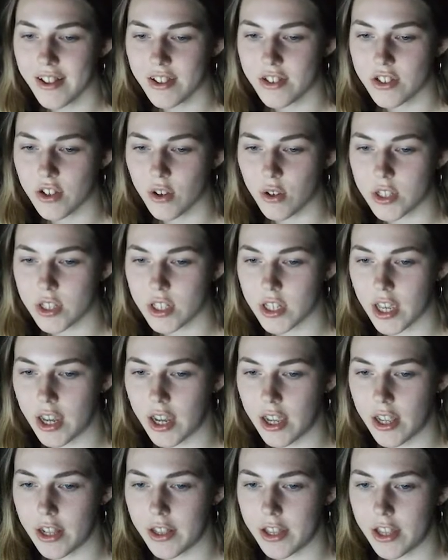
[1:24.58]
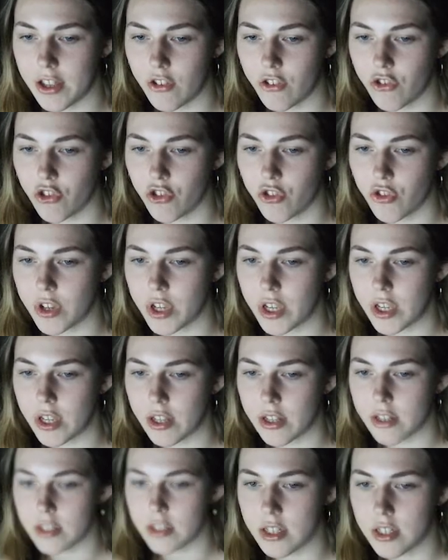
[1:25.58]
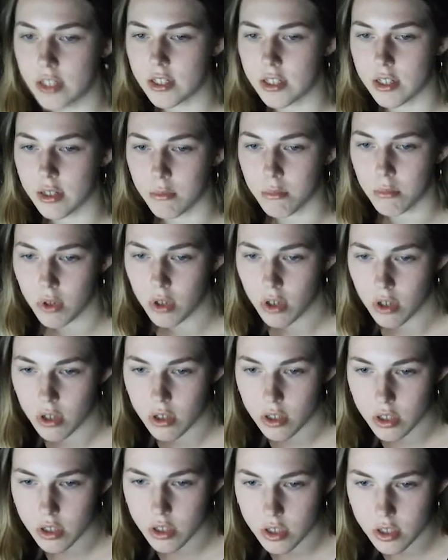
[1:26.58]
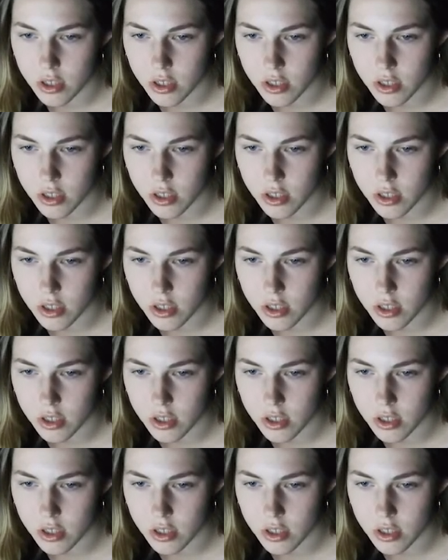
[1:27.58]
So it's 83 in these numbers.